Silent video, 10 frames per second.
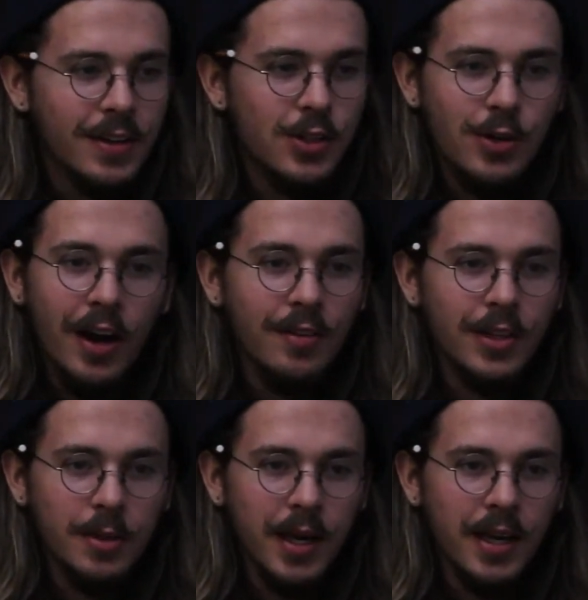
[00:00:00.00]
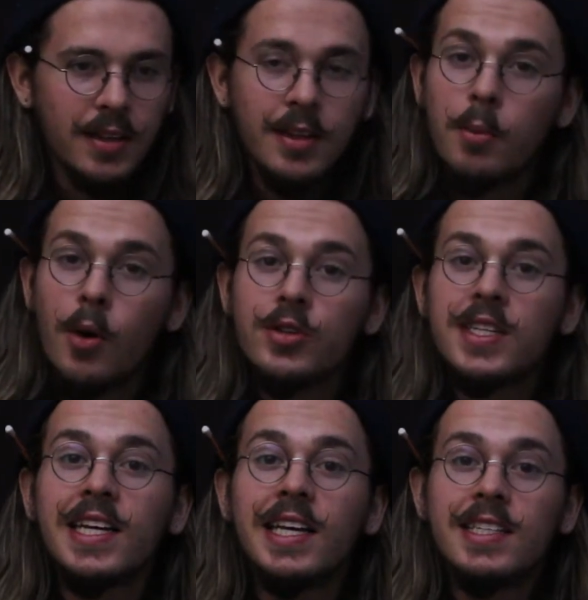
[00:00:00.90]
Traveling, man. The
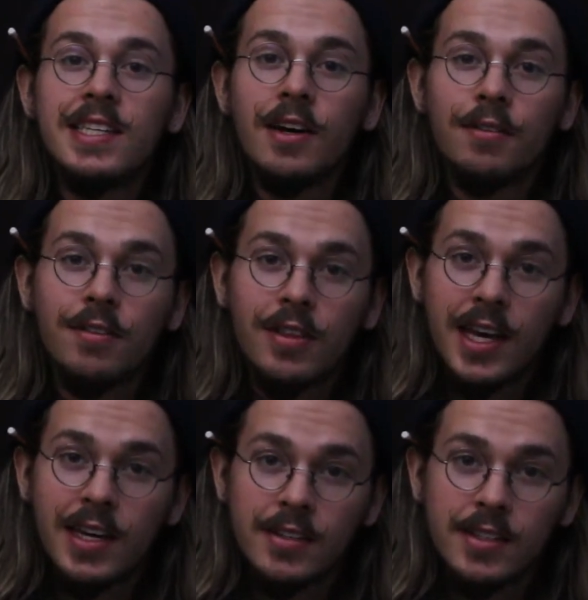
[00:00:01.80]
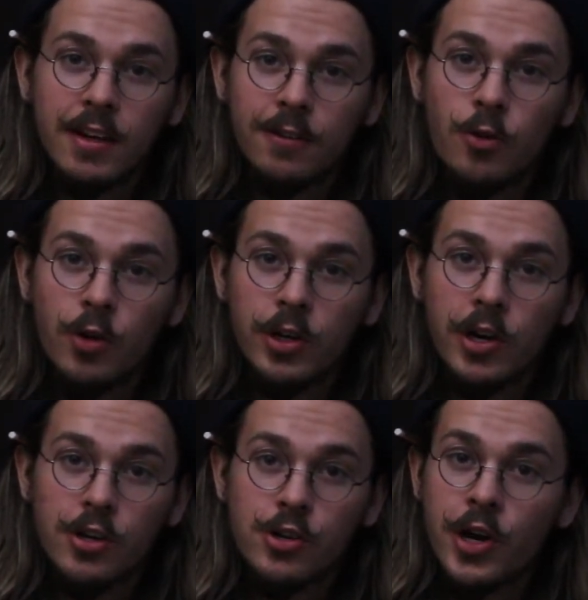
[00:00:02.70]
most easy of things in a foreign
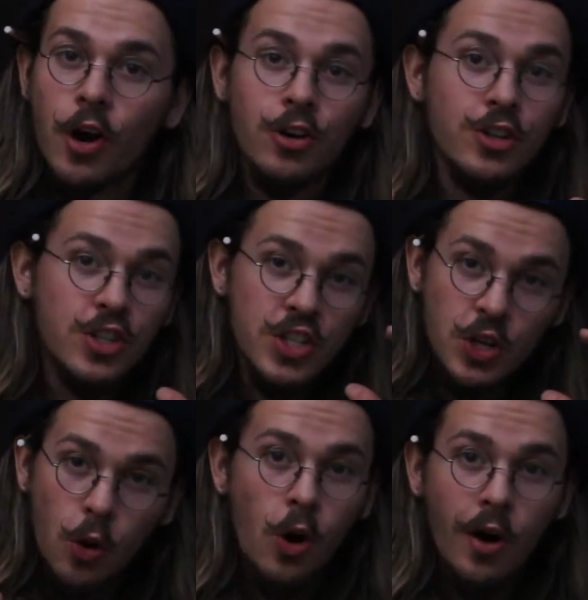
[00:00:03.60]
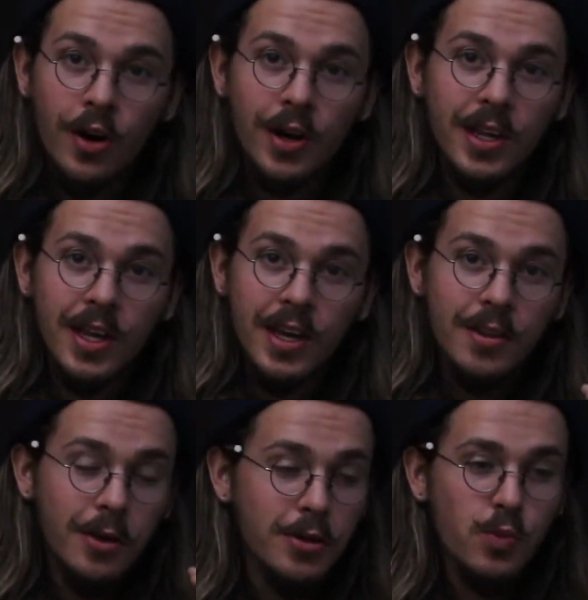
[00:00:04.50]
country are so hard.
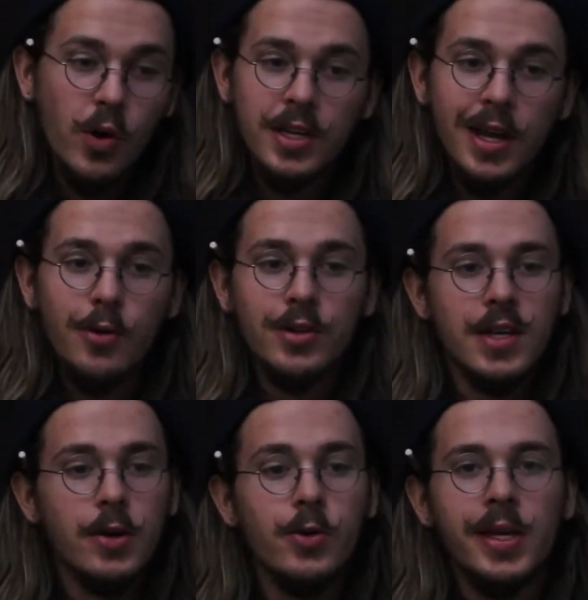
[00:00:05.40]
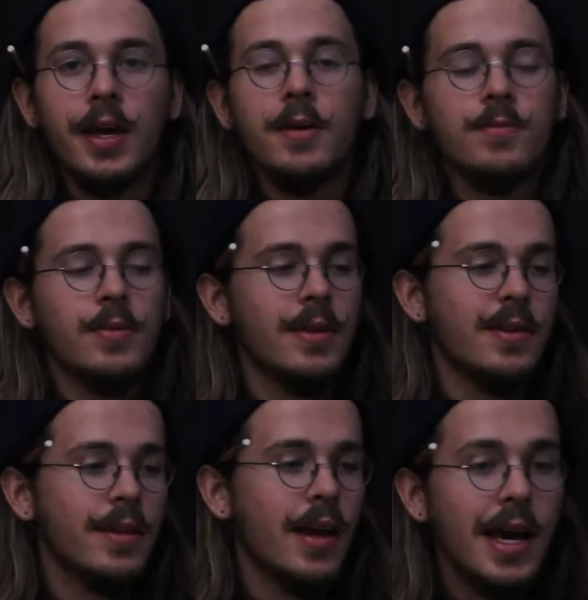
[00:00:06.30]
There was one day where it's like, okay,
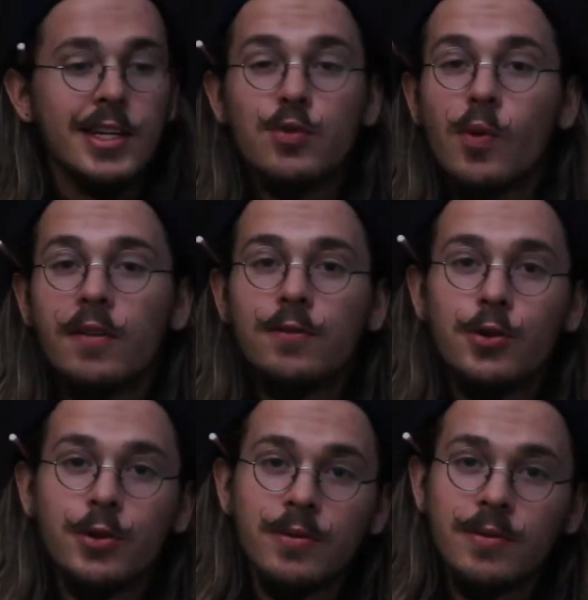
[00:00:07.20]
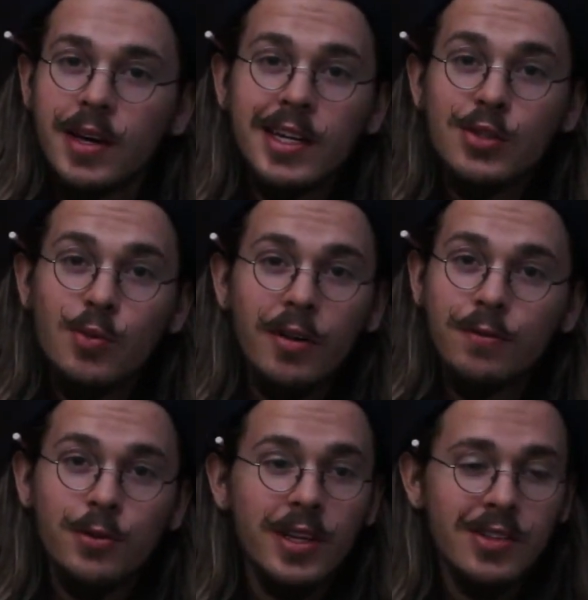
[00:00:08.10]
I just want food. I just want
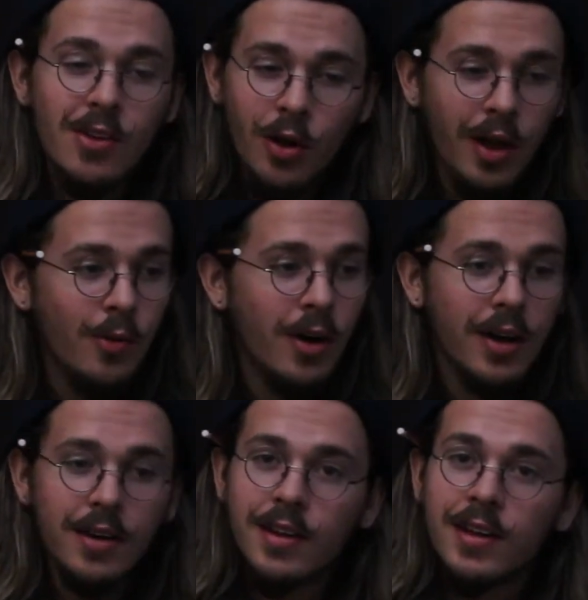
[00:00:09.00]
food. That's all I want.